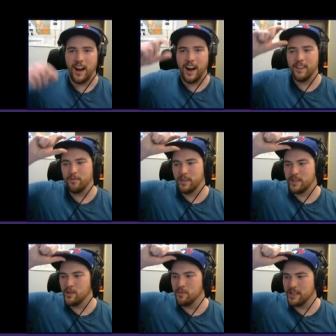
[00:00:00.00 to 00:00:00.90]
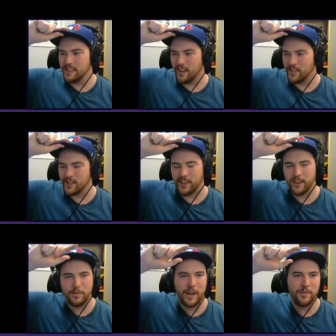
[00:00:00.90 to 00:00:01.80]
I assume these levels are going
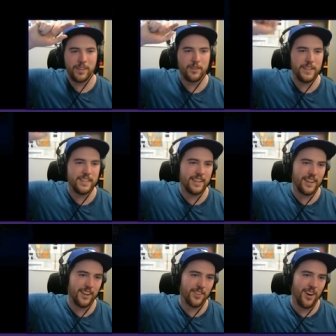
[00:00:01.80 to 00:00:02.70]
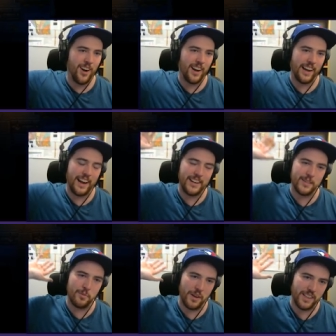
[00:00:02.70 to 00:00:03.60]
to become increasingly long, and I
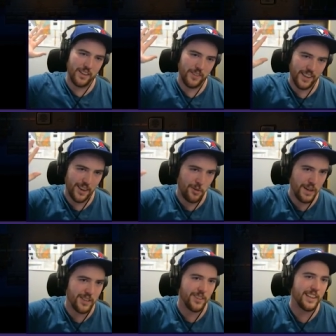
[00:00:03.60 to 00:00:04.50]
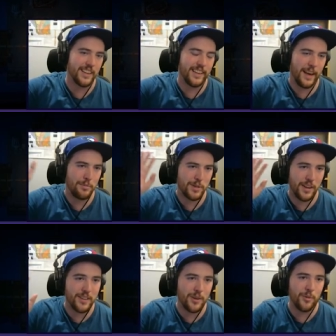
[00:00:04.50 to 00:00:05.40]
just wanted to give like a quick look at the game, so
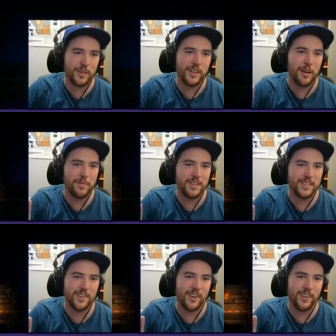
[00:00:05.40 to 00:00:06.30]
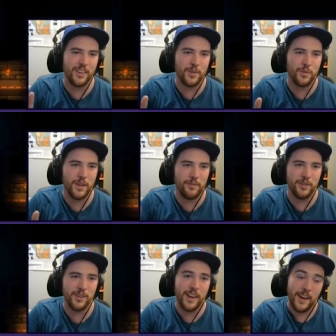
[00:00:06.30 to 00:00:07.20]
I don't think I'm going to start a new
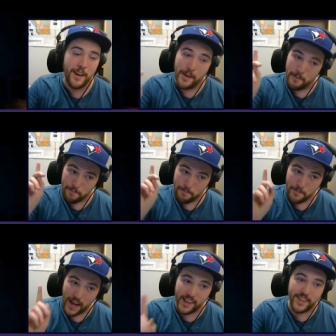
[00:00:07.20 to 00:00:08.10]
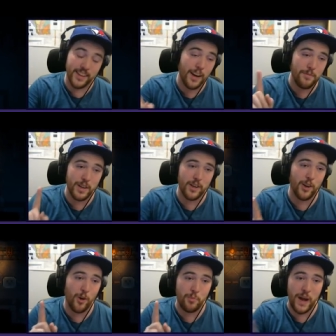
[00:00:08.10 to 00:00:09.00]
level. I think I'm going to
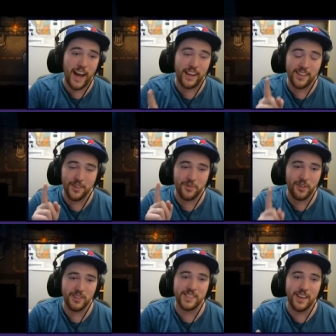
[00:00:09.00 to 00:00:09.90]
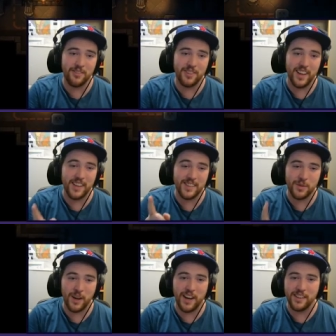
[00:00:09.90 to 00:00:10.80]
go back to the first level and
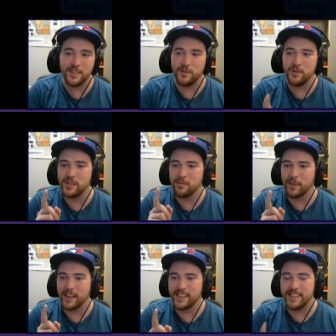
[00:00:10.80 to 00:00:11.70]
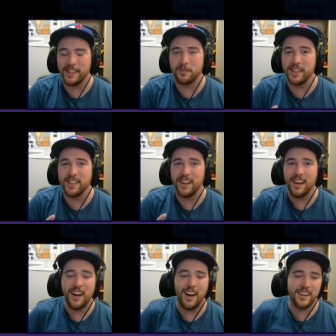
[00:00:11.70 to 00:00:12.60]
try and do some like secret
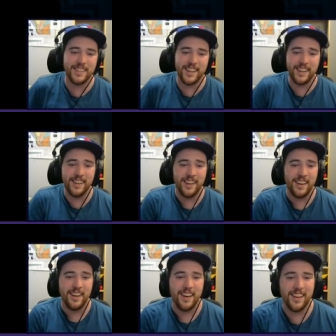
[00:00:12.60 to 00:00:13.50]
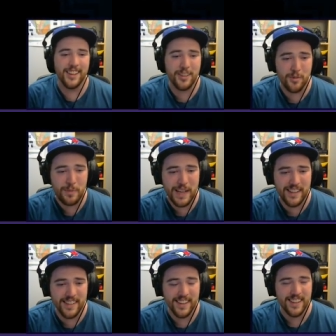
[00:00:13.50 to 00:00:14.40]
hunting a little
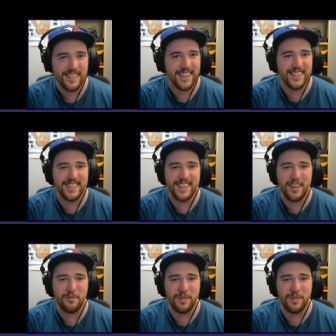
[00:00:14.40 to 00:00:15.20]
bit, like see